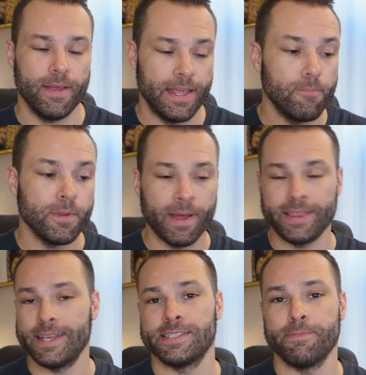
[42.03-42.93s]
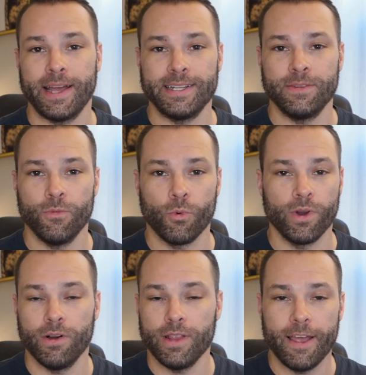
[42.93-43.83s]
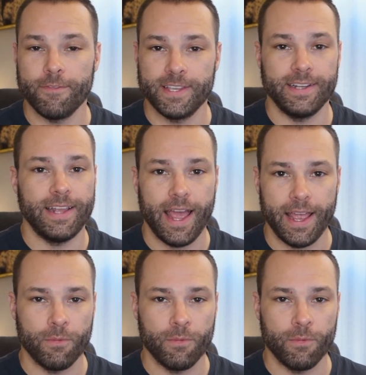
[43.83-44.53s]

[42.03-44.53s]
implement this in my real life today.